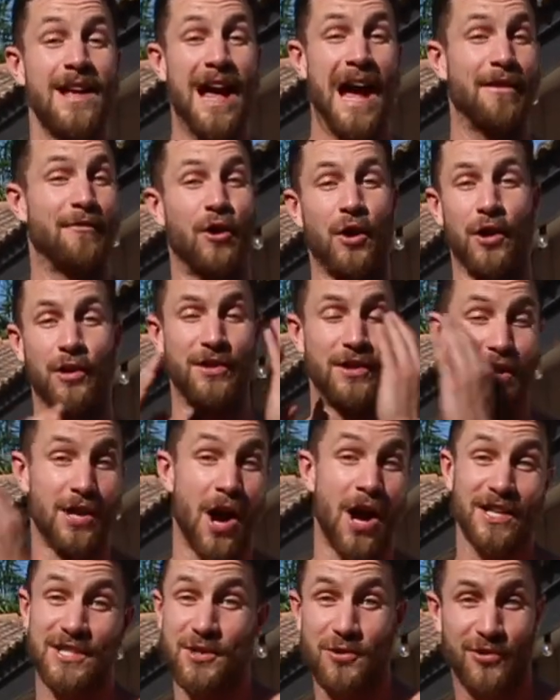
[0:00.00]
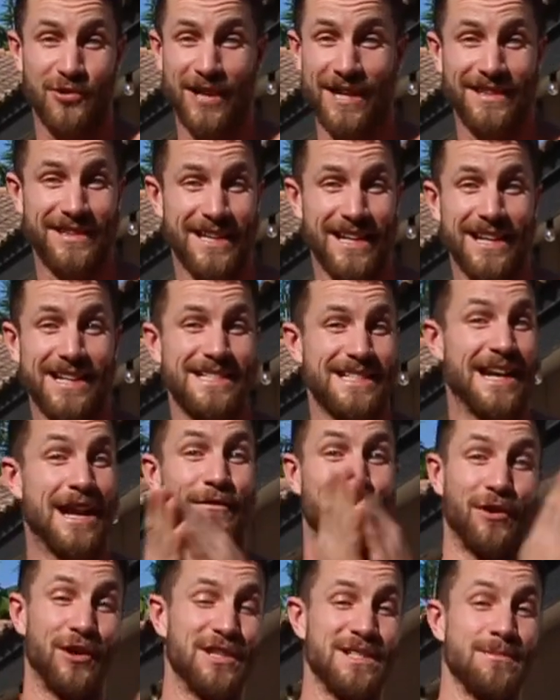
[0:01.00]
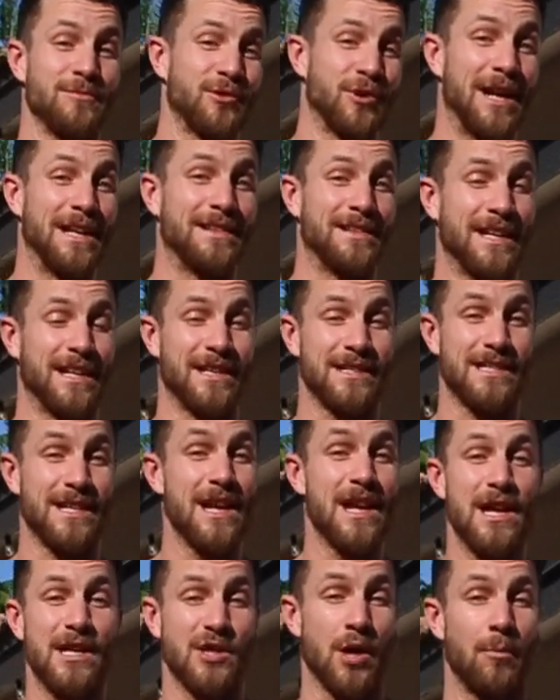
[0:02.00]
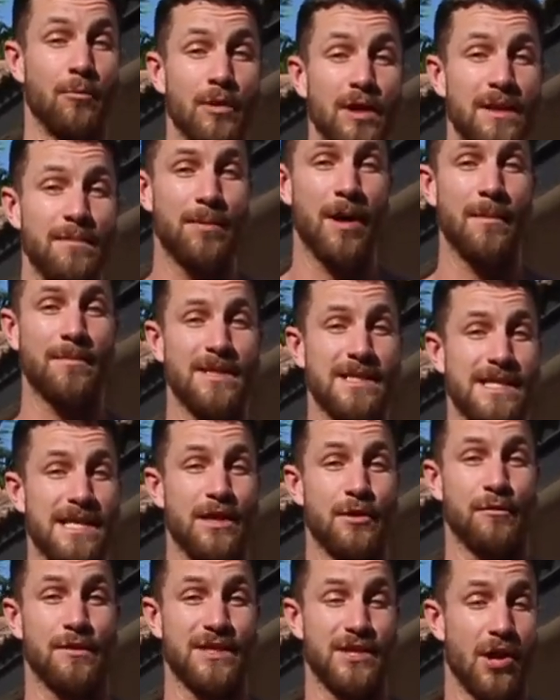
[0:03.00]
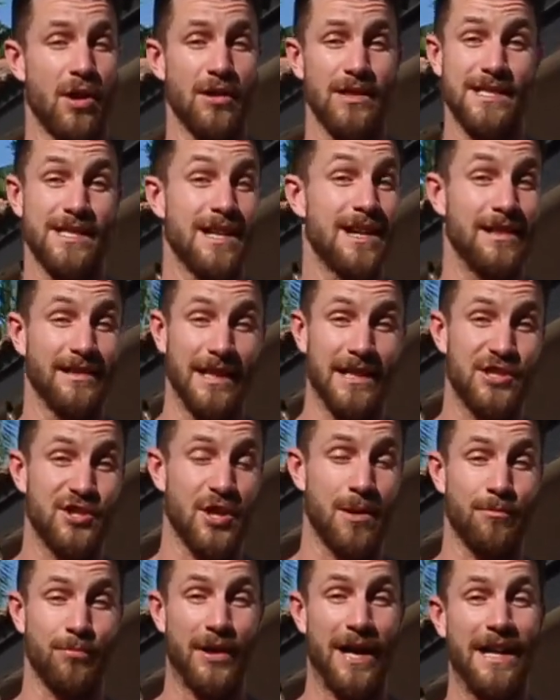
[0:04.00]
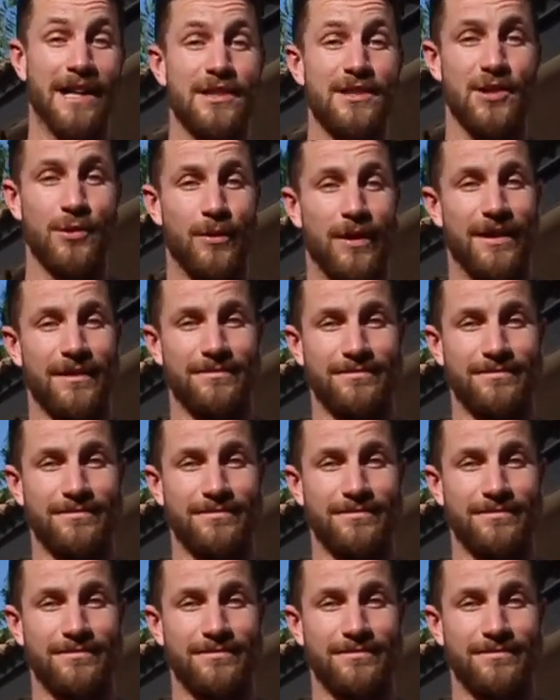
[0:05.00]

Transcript: I've heard not so great things and I've heard some great things, so I'm really pumped to see the results. Let's jump right into it.